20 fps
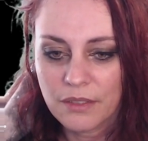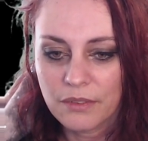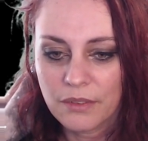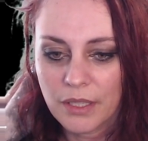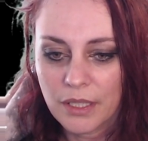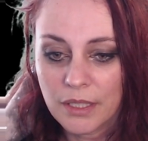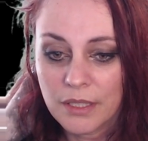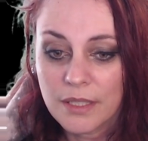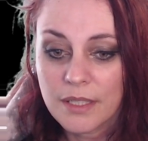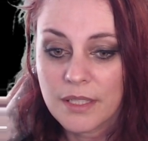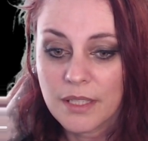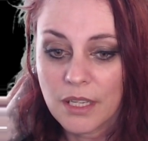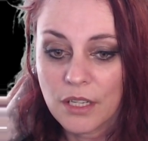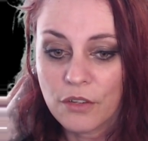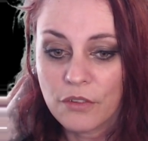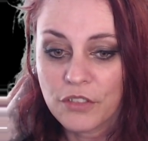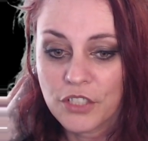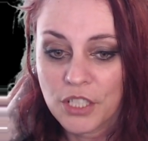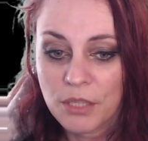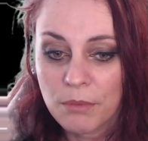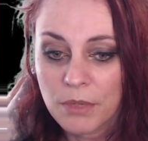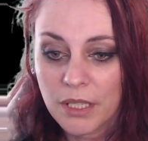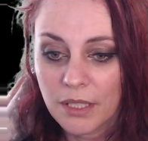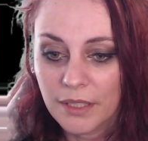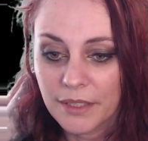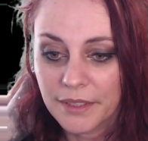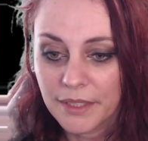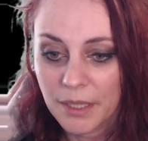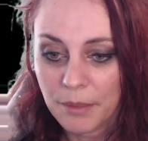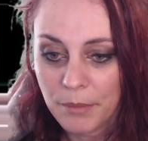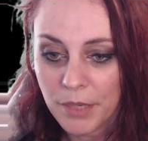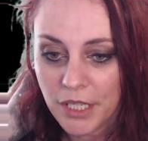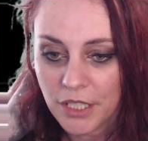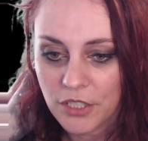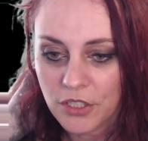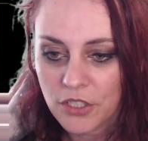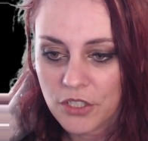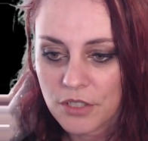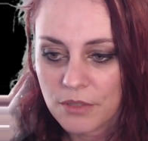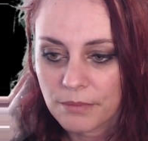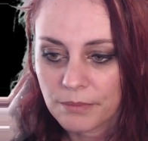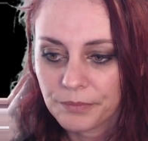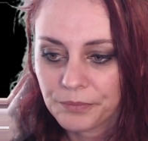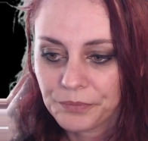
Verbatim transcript: instead of chemical damage.